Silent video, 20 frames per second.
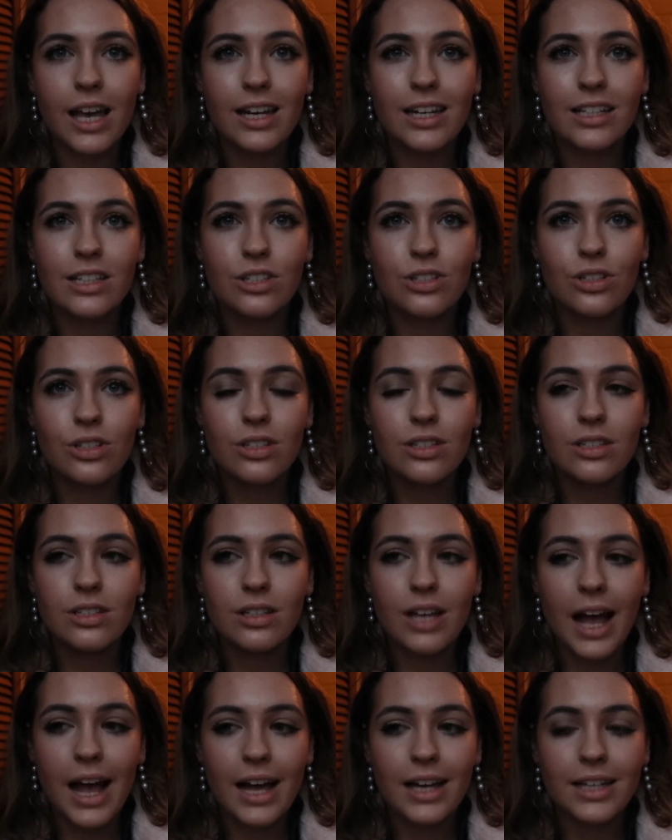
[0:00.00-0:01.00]
And it's just
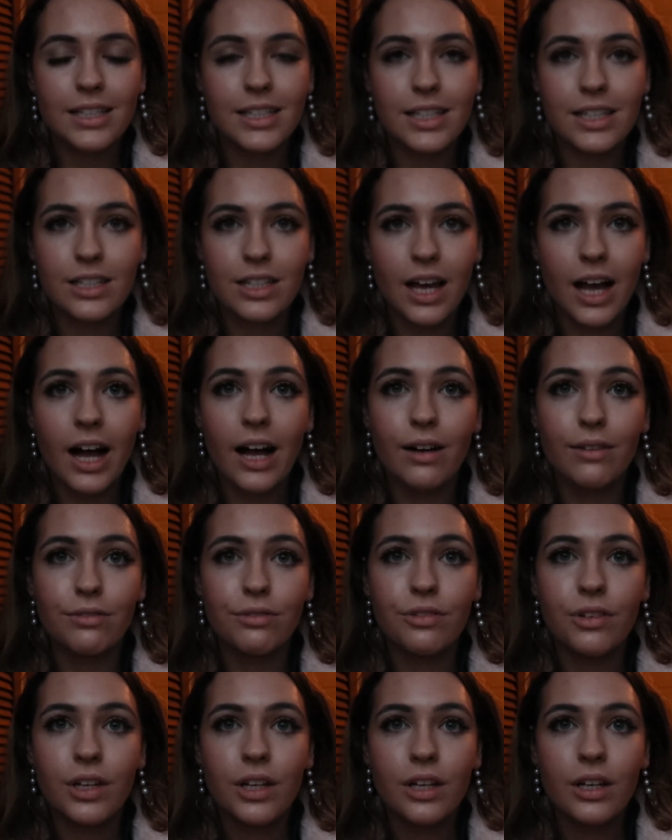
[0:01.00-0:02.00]
handy to have
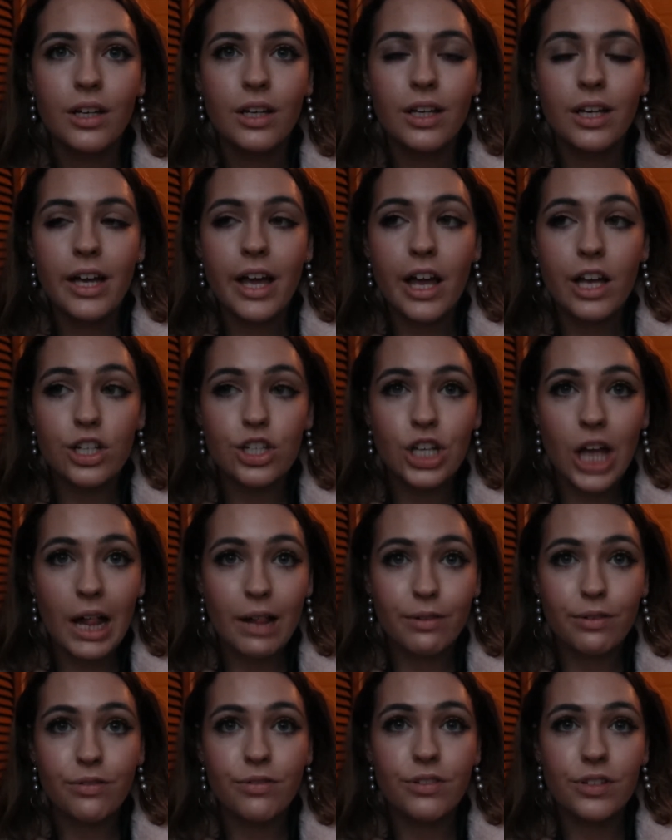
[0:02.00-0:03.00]
a
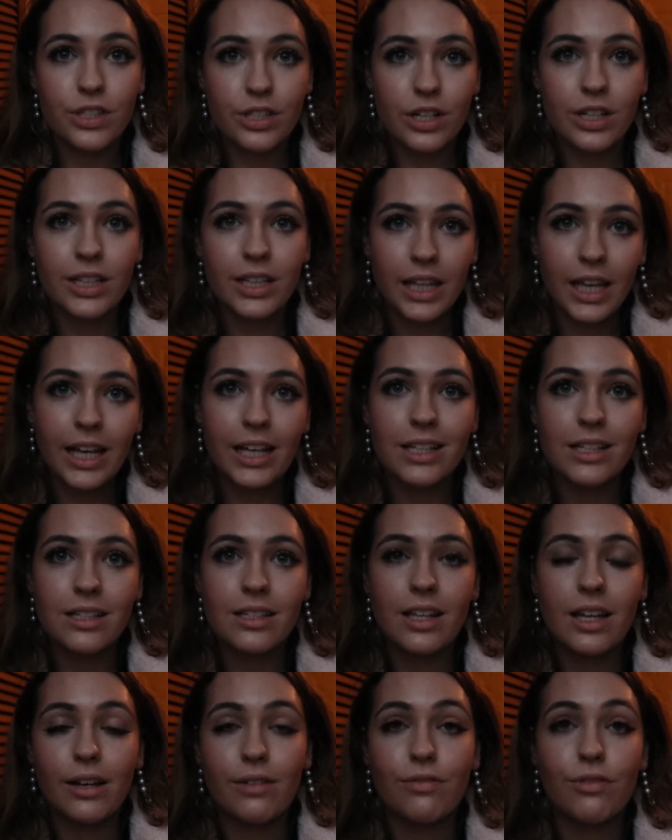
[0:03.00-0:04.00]
shelf for certain
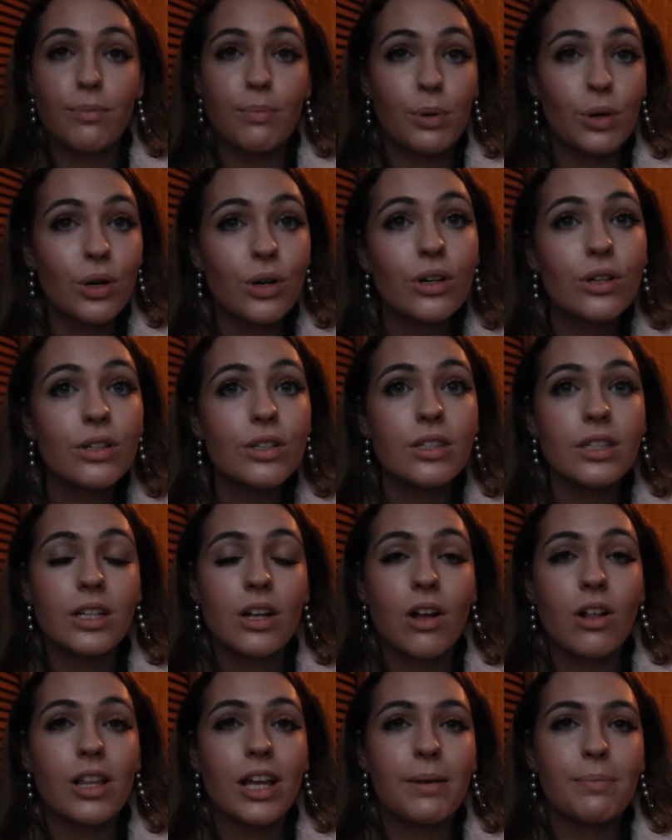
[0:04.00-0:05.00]
things, like for books
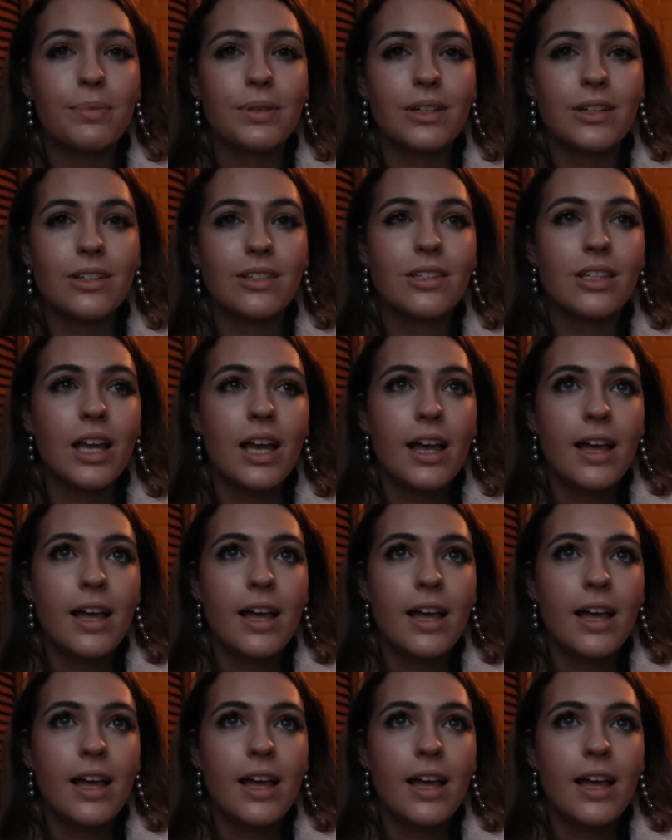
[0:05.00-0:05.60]
and all that, because